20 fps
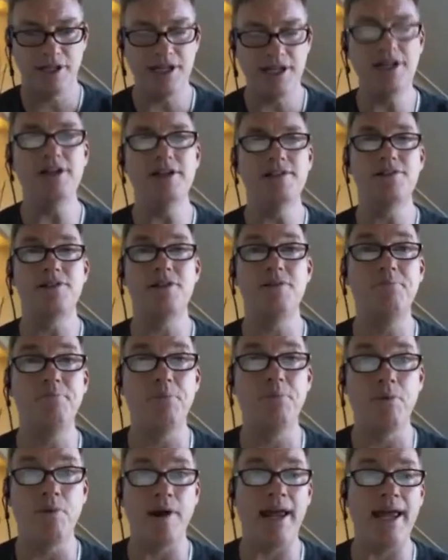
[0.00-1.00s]
So here is the
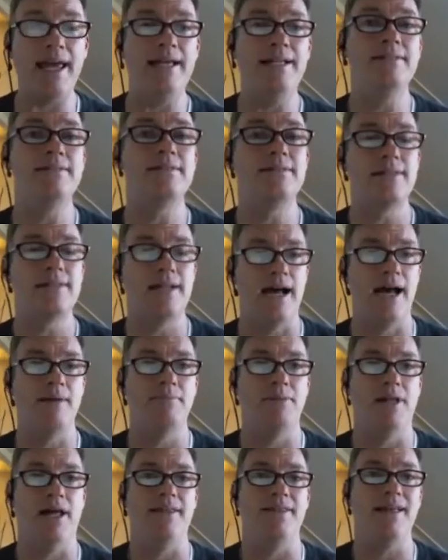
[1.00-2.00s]
brain's
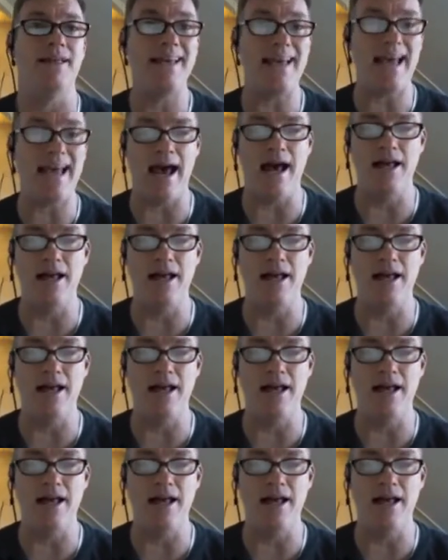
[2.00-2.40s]
timeline, the